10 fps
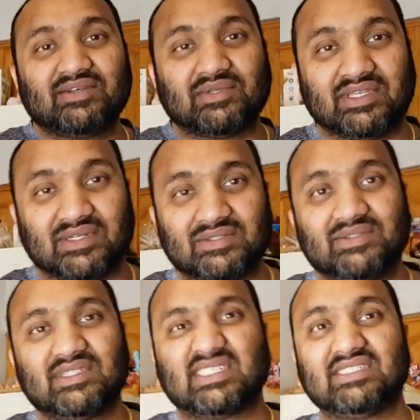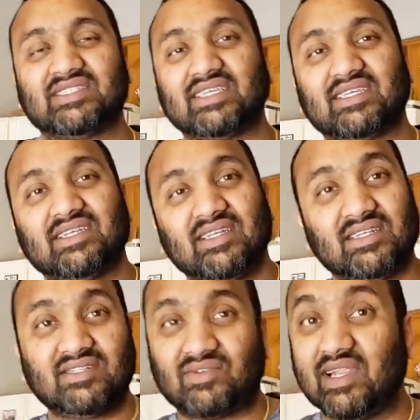you know, because, like,
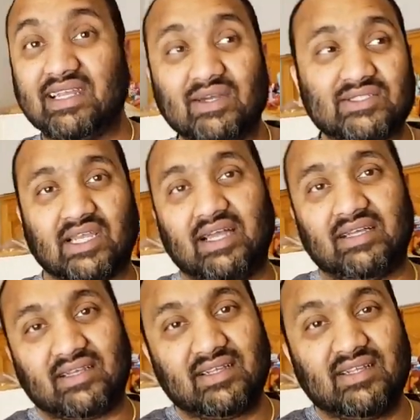right now it's hot.